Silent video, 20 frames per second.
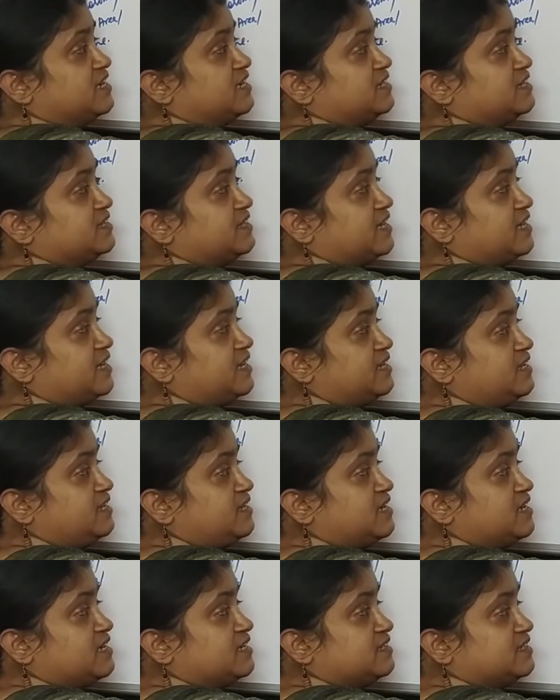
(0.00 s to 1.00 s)
then
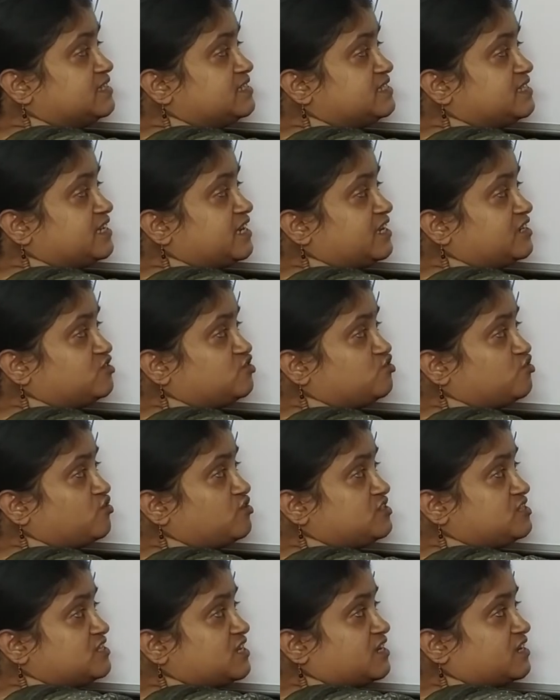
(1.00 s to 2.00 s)
these
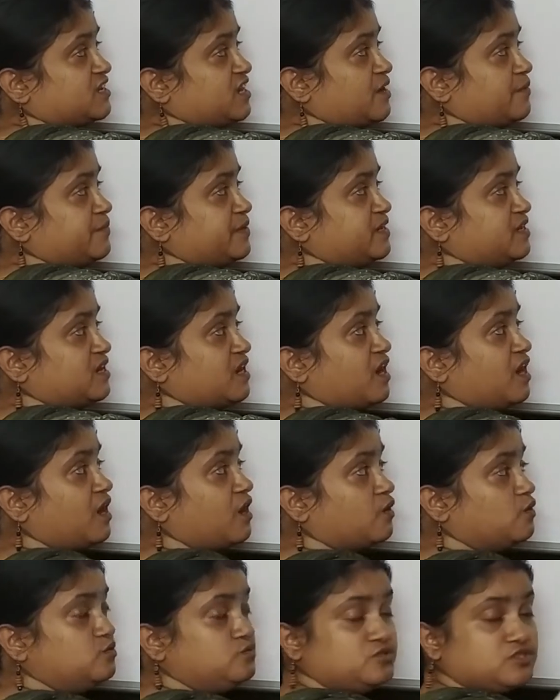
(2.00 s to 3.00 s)
electrons are coming
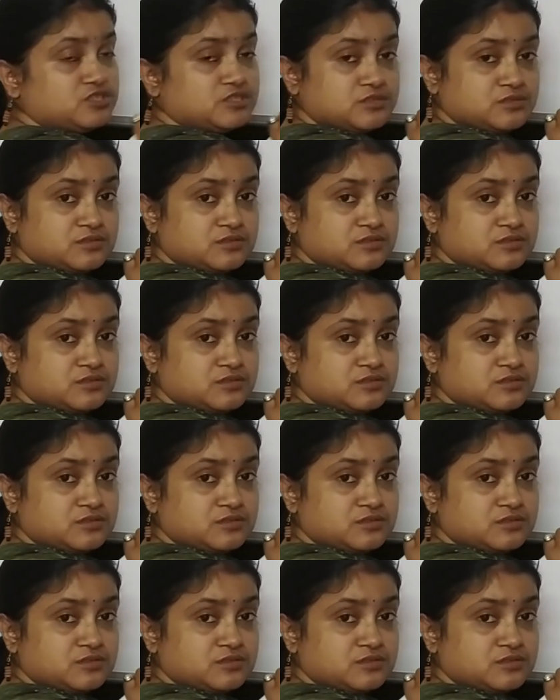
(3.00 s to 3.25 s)
out,